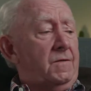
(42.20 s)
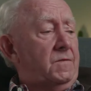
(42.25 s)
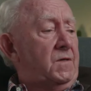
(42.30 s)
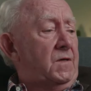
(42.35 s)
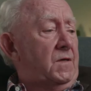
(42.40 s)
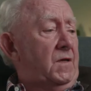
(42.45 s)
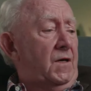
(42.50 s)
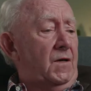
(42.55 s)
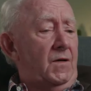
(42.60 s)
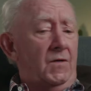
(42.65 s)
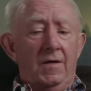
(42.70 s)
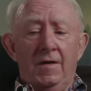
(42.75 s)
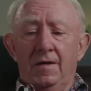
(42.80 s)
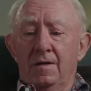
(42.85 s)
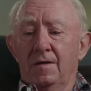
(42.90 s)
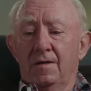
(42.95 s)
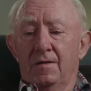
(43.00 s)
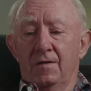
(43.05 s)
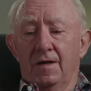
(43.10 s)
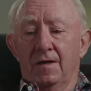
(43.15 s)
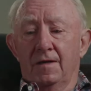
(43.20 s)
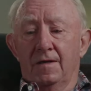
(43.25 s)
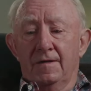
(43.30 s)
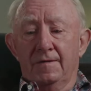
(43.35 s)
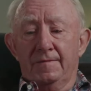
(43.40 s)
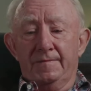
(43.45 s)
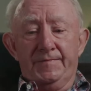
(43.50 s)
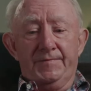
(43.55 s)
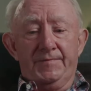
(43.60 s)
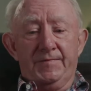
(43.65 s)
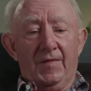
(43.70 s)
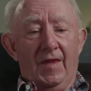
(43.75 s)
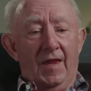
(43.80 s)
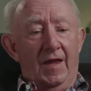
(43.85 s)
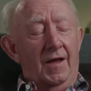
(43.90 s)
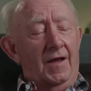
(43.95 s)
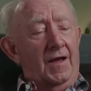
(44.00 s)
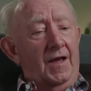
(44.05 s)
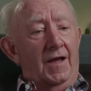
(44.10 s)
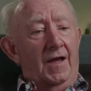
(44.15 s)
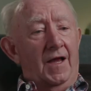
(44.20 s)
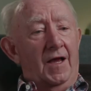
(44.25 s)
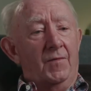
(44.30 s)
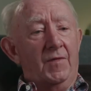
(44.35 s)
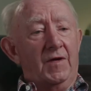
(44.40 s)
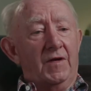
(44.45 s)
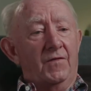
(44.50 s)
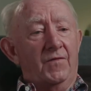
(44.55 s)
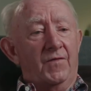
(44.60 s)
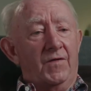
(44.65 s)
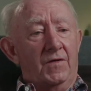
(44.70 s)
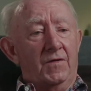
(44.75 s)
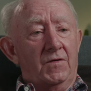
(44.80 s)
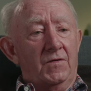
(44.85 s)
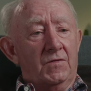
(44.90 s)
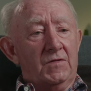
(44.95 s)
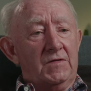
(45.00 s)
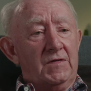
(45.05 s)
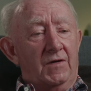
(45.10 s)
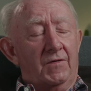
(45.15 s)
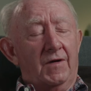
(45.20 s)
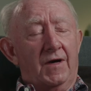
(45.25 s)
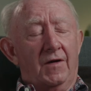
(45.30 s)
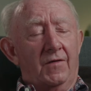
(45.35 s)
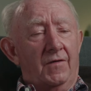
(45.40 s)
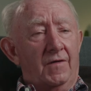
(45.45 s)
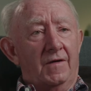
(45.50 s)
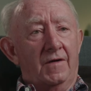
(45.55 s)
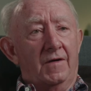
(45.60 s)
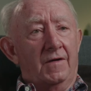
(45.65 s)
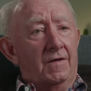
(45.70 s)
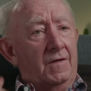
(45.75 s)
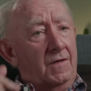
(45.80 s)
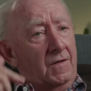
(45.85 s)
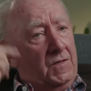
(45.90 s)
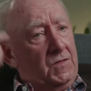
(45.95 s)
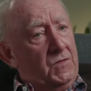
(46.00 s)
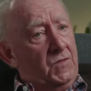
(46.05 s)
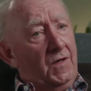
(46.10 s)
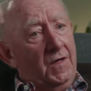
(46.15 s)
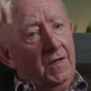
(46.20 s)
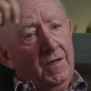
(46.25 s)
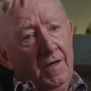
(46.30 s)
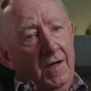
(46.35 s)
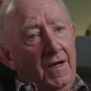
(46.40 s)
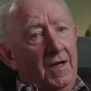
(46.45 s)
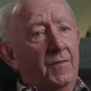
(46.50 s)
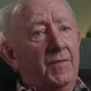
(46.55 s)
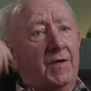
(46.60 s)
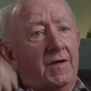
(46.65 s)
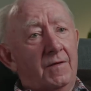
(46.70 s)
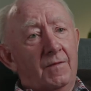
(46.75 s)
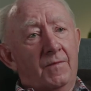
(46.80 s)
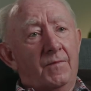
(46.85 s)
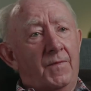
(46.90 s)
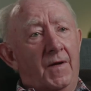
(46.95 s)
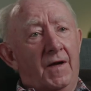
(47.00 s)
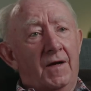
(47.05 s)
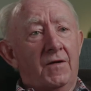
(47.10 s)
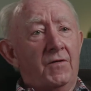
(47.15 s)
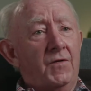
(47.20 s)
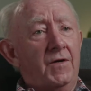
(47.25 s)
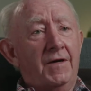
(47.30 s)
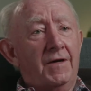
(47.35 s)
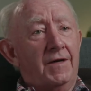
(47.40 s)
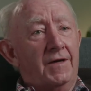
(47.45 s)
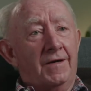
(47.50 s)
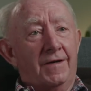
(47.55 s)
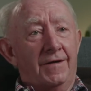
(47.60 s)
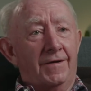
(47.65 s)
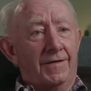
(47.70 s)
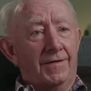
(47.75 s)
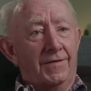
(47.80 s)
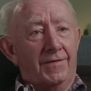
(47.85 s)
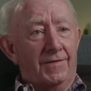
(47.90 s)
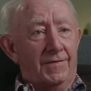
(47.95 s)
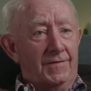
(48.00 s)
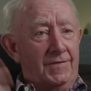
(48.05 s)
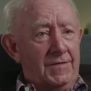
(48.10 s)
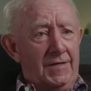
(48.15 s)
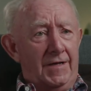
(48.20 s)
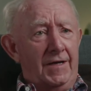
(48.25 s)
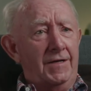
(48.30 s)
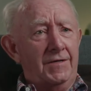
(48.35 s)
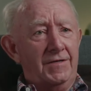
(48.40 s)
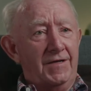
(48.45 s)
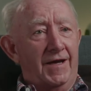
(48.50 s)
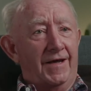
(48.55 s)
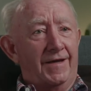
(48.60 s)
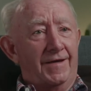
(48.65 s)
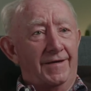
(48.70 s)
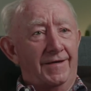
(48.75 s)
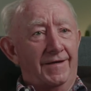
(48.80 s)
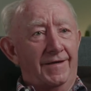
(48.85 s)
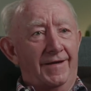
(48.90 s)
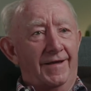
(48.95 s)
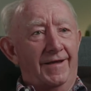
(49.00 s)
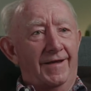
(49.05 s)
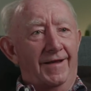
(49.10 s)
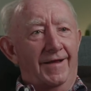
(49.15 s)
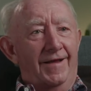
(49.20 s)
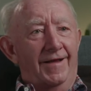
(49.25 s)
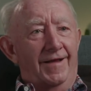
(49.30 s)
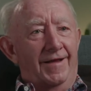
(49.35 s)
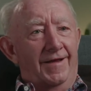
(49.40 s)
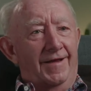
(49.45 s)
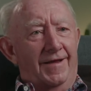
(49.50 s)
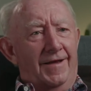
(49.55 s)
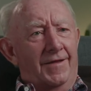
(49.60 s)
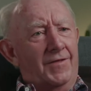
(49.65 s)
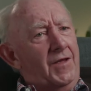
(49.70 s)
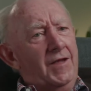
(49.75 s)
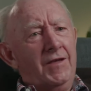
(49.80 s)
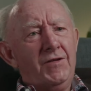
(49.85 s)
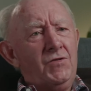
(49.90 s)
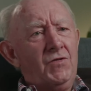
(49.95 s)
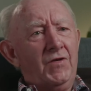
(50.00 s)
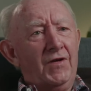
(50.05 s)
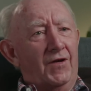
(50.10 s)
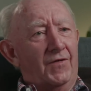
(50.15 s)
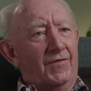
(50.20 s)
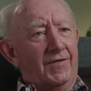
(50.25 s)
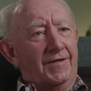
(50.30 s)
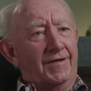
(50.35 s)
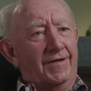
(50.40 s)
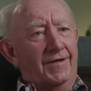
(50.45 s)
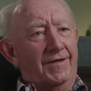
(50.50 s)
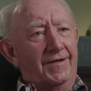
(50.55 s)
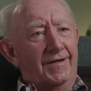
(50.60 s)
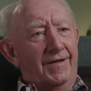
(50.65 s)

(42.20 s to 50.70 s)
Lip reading: you know how many folds there are in an Australian Army puggaree on your slouch hat and the history of it?